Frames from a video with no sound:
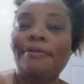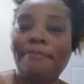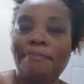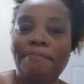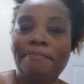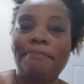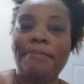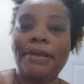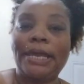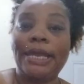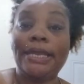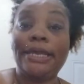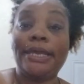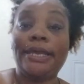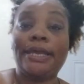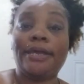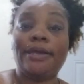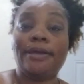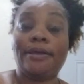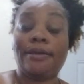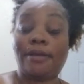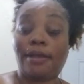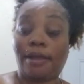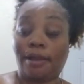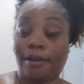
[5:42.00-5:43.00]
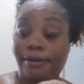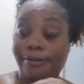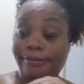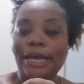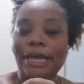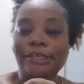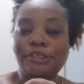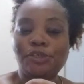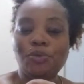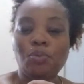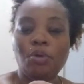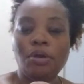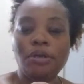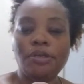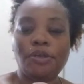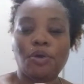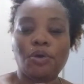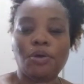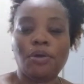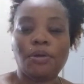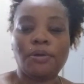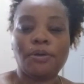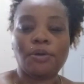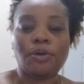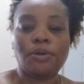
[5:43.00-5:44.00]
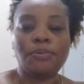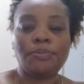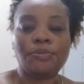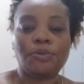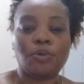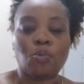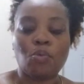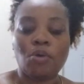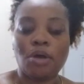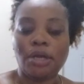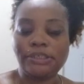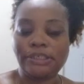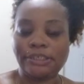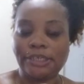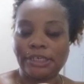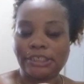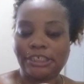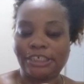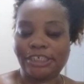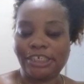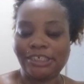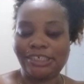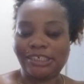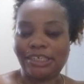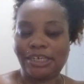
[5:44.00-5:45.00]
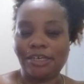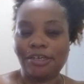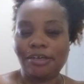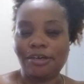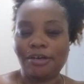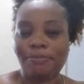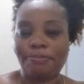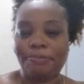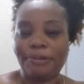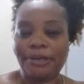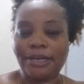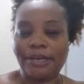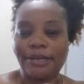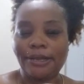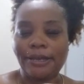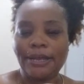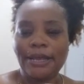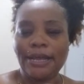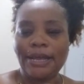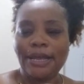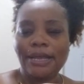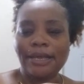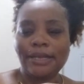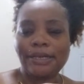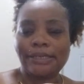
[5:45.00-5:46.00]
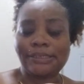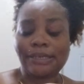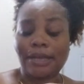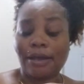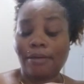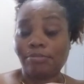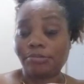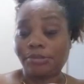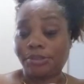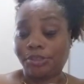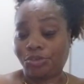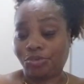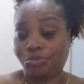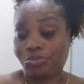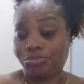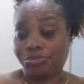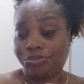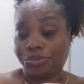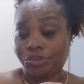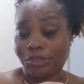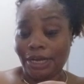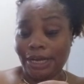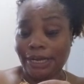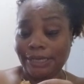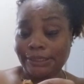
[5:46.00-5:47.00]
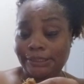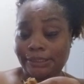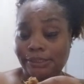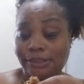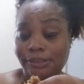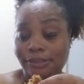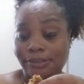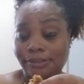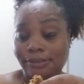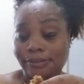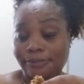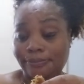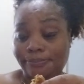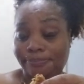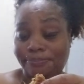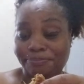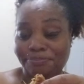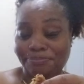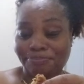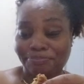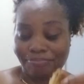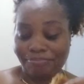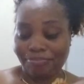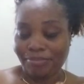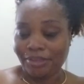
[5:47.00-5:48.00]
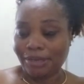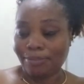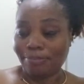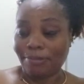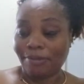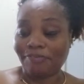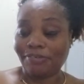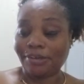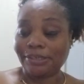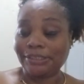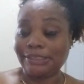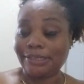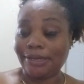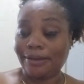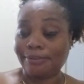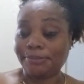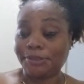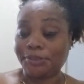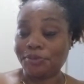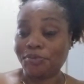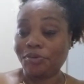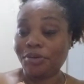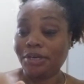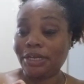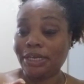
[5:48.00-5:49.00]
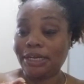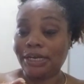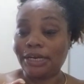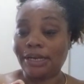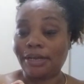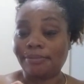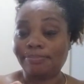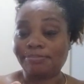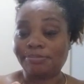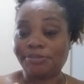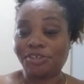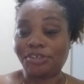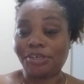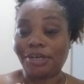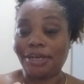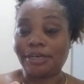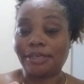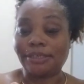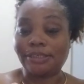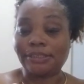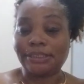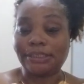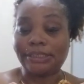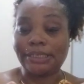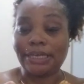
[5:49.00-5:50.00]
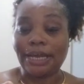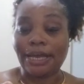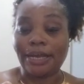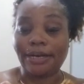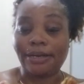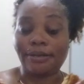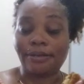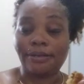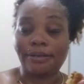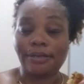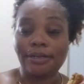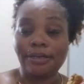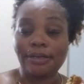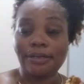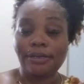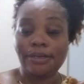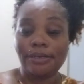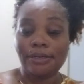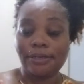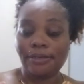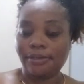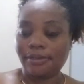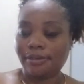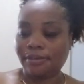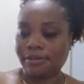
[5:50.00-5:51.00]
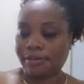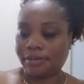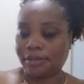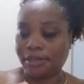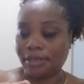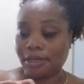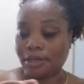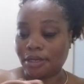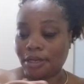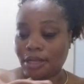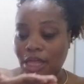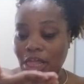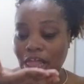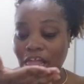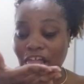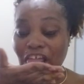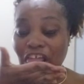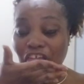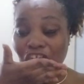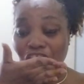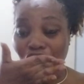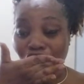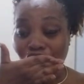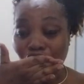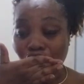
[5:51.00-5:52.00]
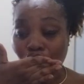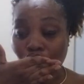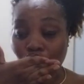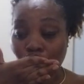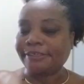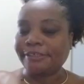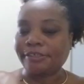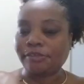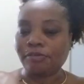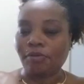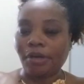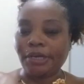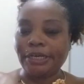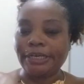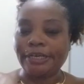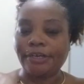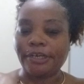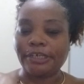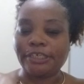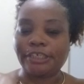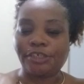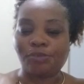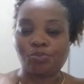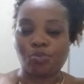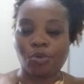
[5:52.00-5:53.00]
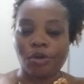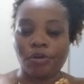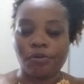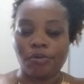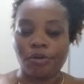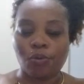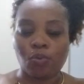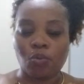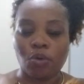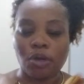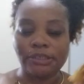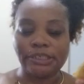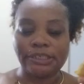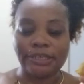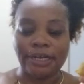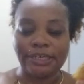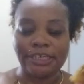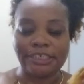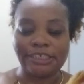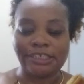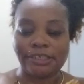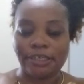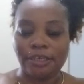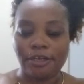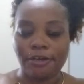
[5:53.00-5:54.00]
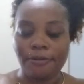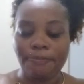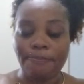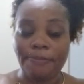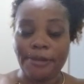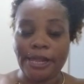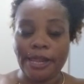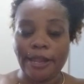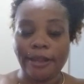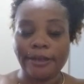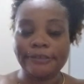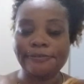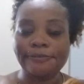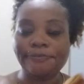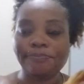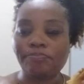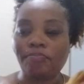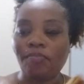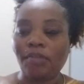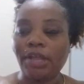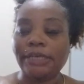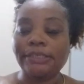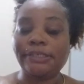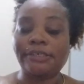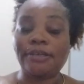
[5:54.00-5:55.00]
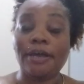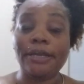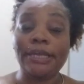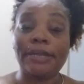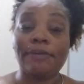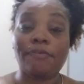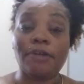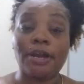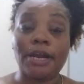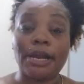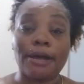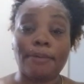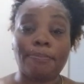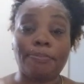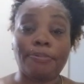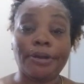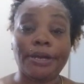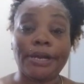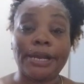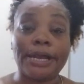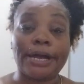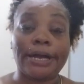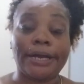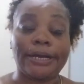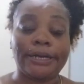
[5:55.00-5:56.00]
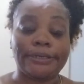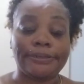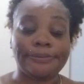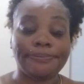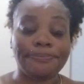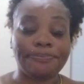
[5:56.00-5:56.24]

Make it. I do want the wontons just a little bit because I was trying to. My first time doing it, and I'm trying to see how to. Yeah. So I need to work on the wonton just a little bit. Start giving up for now.